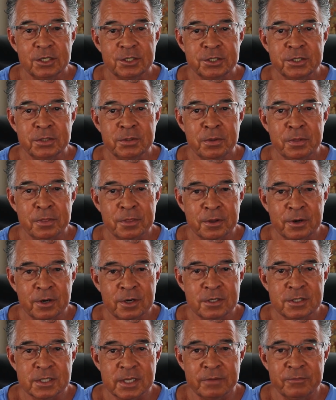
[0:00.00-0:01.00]
two
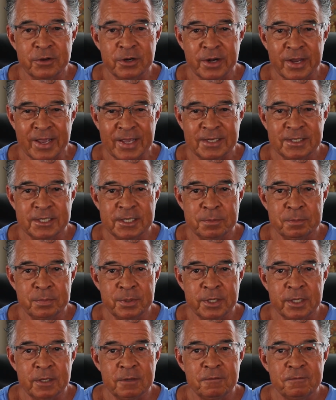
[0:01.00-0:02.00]
thirds of your
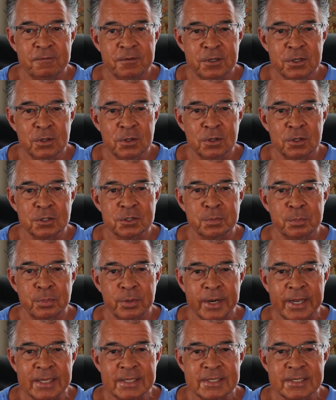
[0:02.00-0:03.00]
ATP fuels
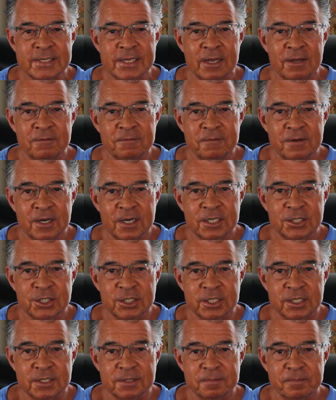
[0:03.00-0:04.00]
brain cell
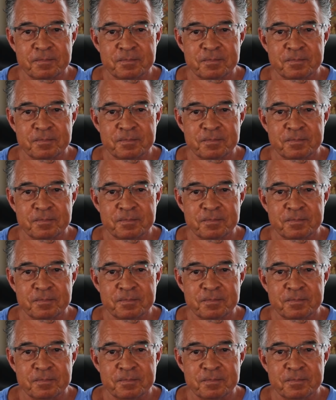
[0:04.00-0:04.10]
function,